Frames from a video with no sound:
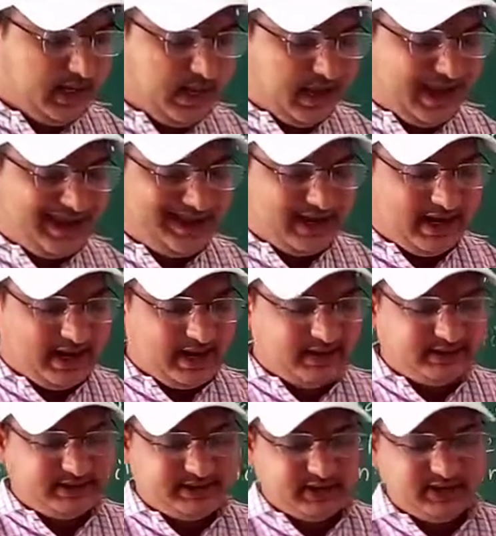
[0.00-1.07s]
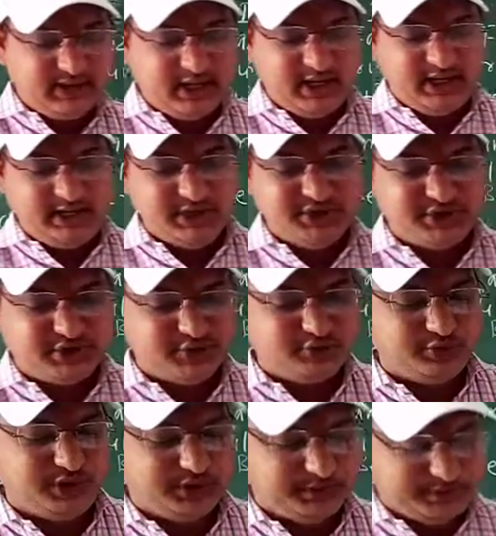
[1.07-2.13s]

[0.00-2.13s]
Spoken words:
and ends in the 18th century.